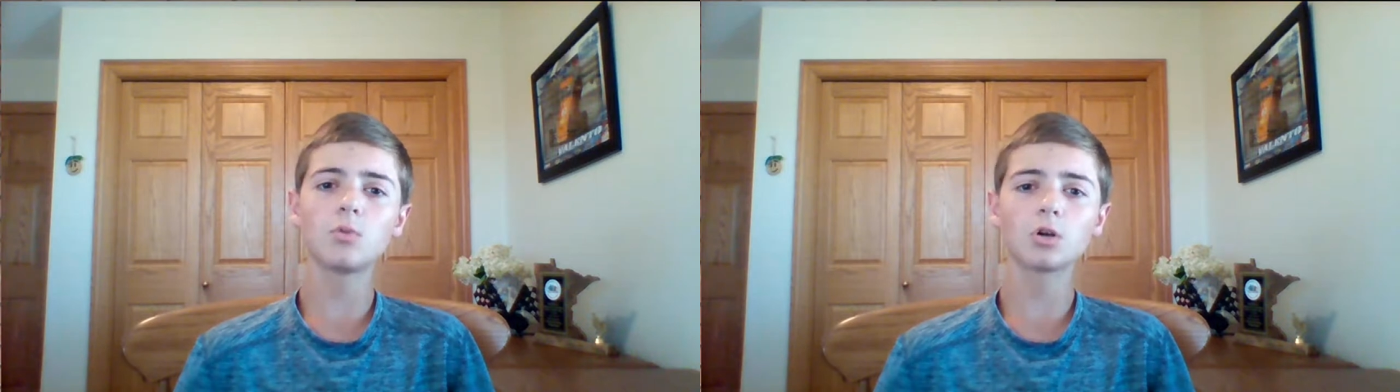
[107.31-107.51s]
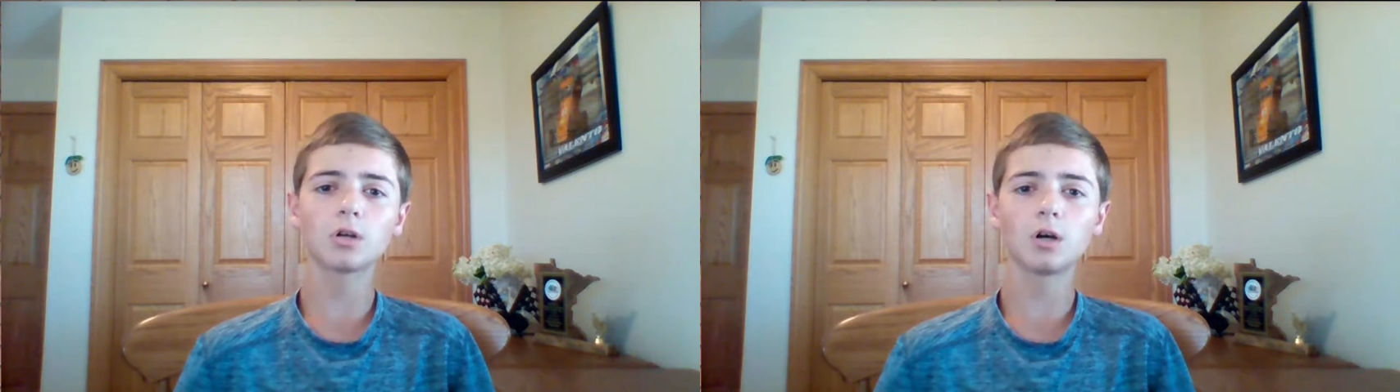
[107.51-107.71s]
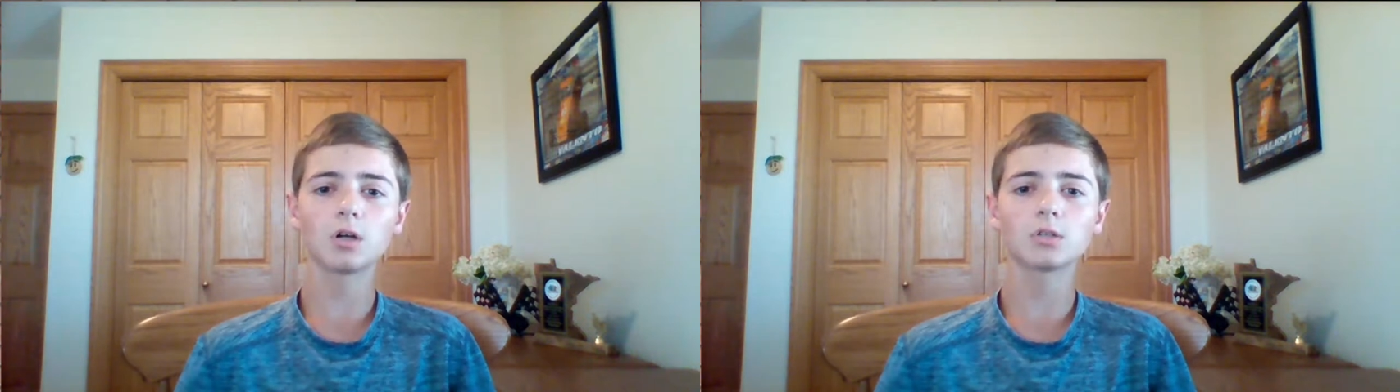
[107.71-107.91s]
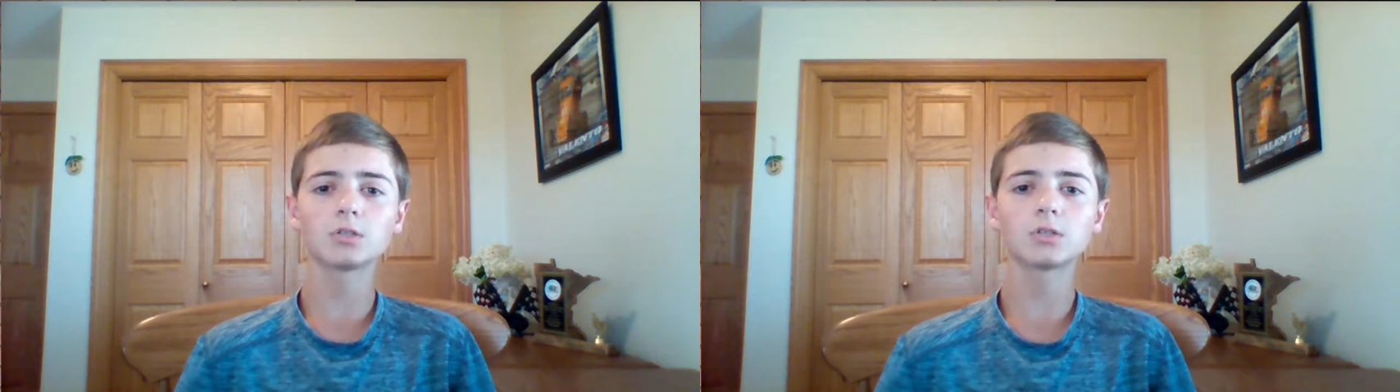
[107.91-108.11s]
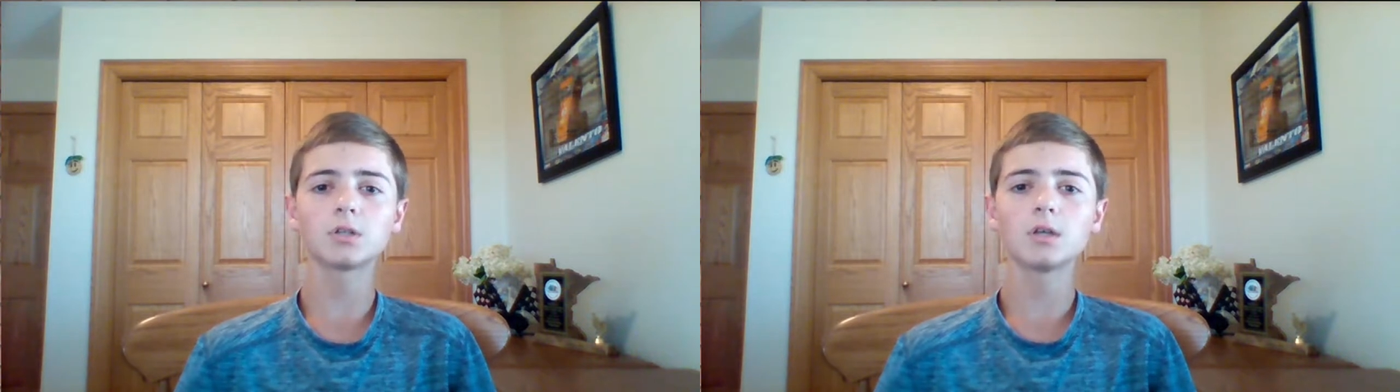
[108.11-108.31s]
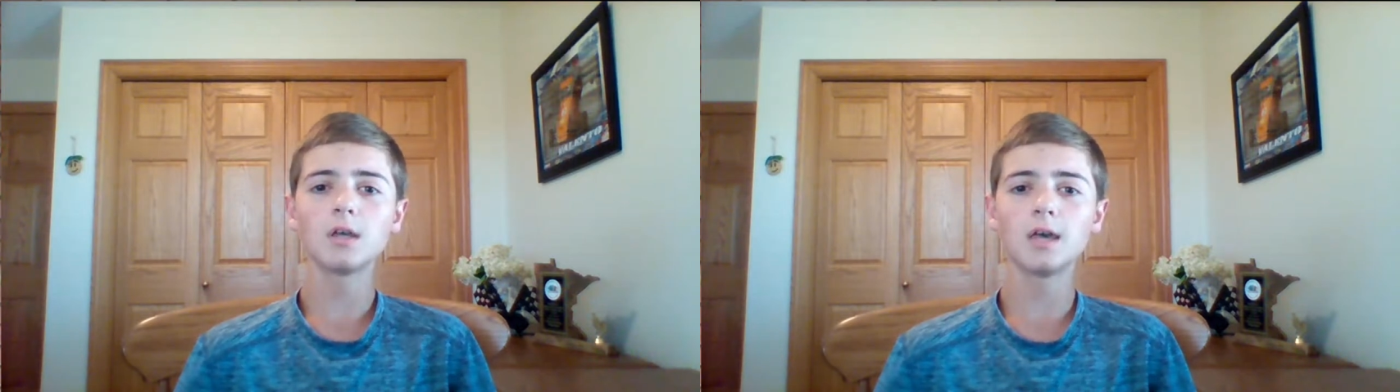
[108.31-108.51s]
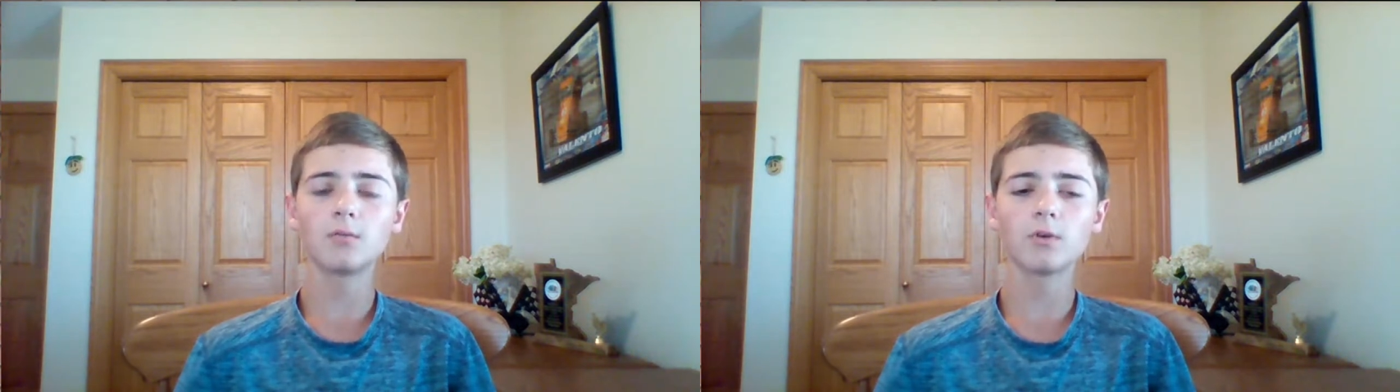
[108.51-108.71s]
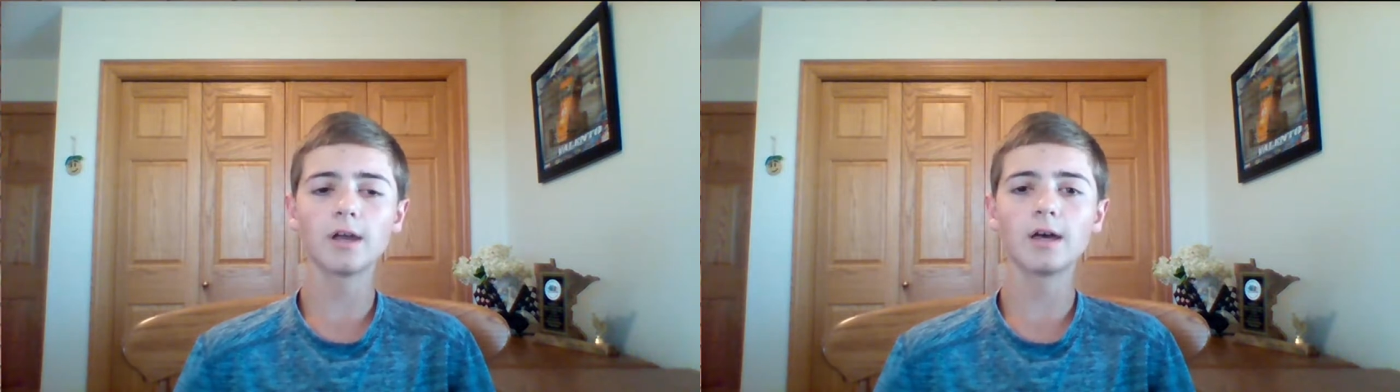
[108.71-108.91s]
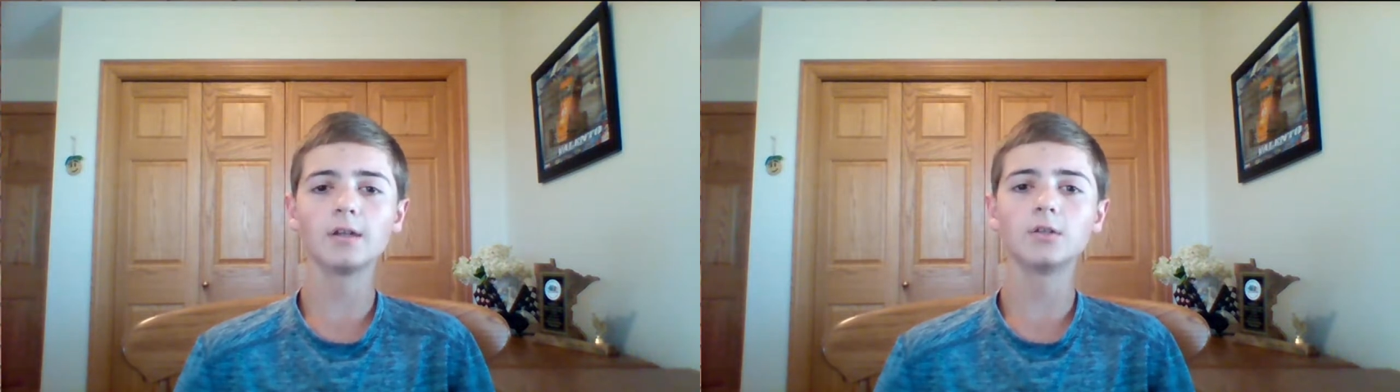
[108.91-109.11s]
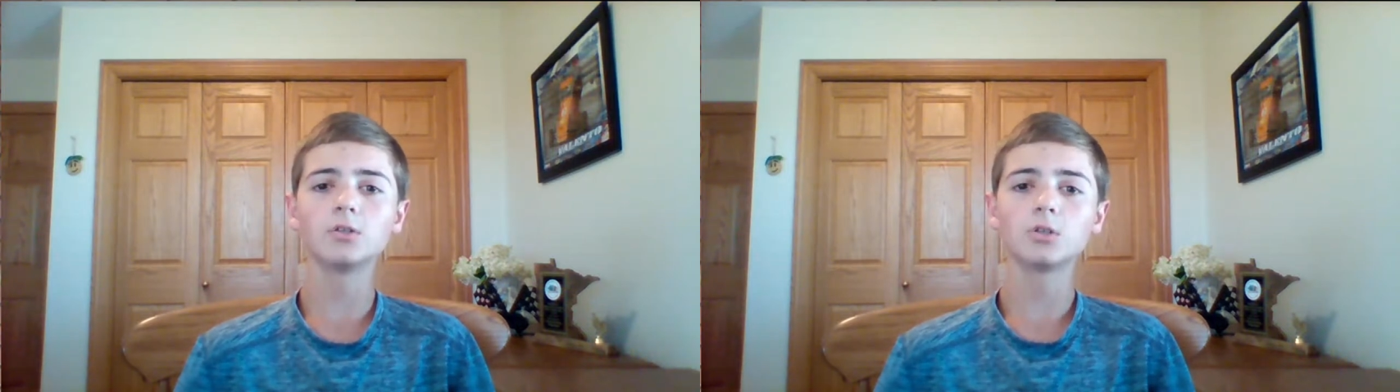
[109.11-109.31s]
more cars and
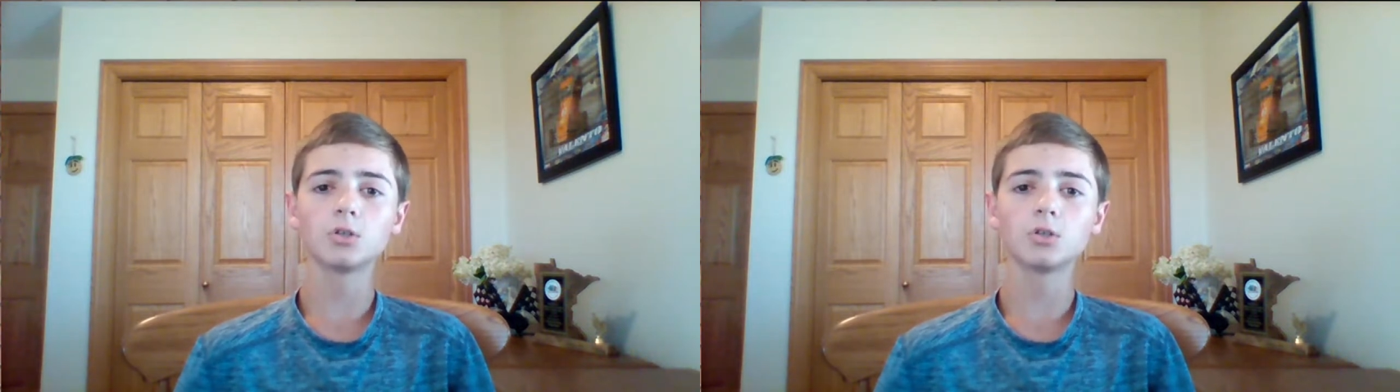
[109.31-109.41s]
ran